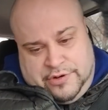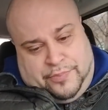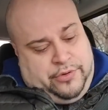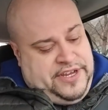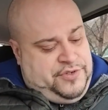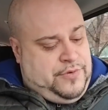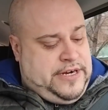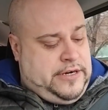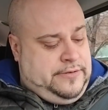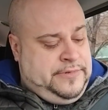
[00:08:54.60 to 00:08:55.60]
a point
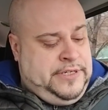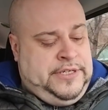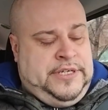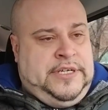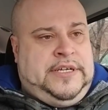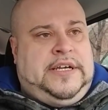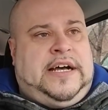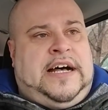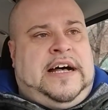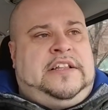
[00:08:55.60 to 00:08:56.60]
where
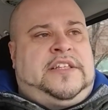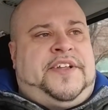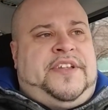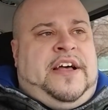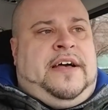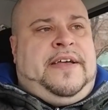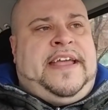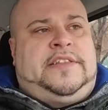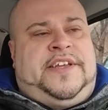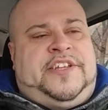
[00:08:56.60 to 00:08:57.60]

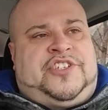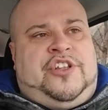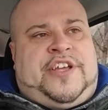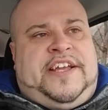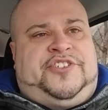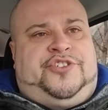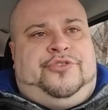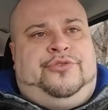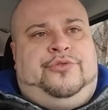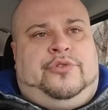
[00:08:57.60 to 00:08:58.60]
England is looking
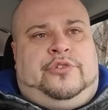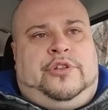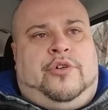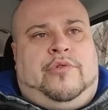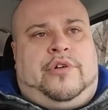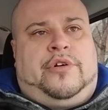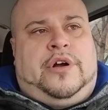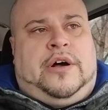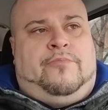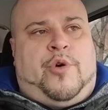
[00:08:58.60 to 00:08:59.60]
to lower
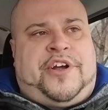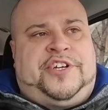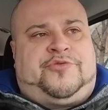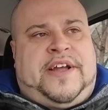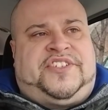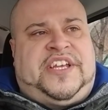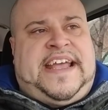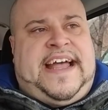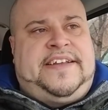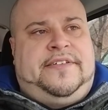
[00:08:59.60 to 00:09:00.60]
mortgage rates
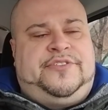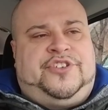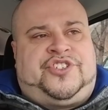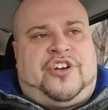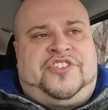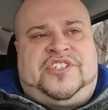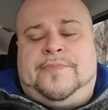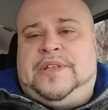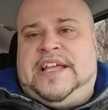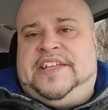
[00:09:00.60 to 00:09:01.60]
again to start
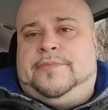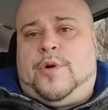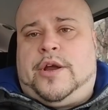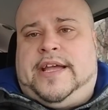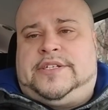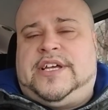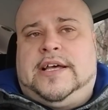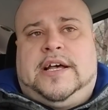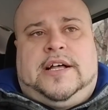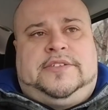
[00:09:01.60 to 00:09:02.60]
stimulating the market.
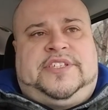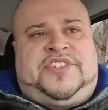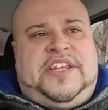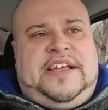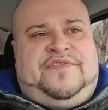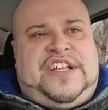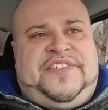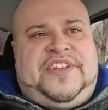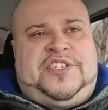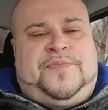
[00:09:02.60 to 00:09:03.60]
The city of
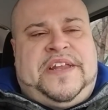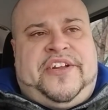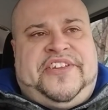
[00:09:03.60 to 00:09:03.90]
London's been on a